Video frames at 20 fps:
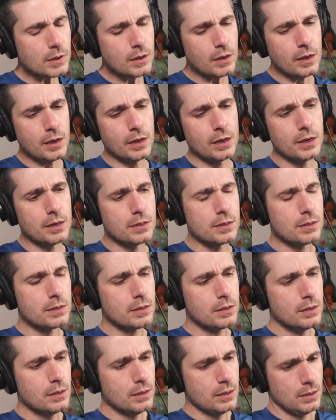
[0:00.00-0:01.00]
and
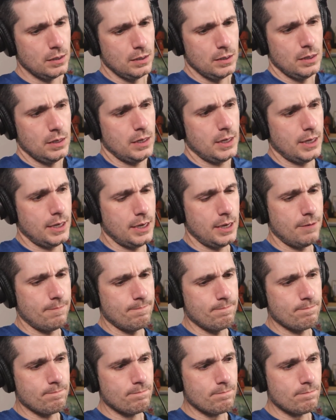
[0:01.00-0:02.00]

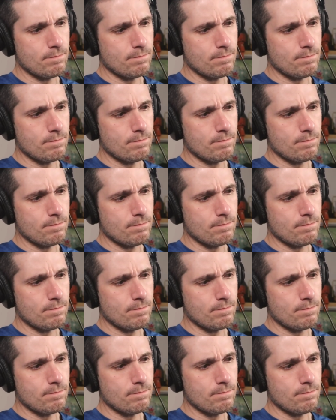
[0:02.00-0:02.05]
um,